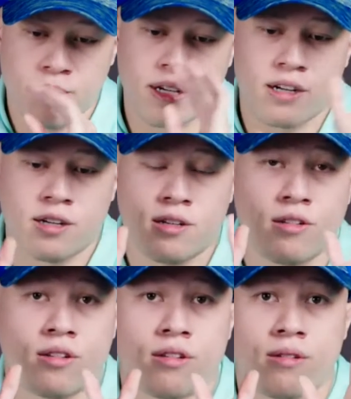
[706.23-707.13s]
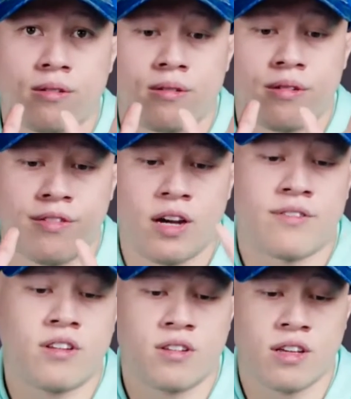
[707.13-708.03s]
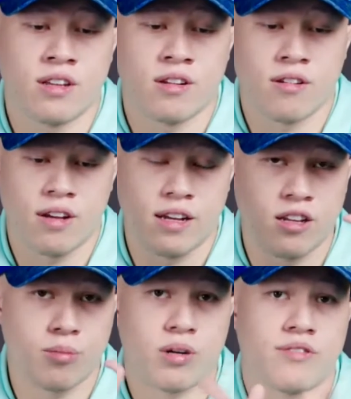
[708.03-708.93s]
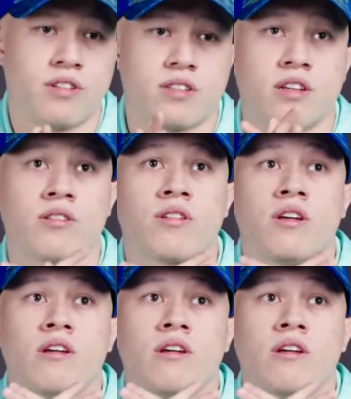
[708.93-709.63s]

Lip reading: because if you haven't seen it, I need to preface this.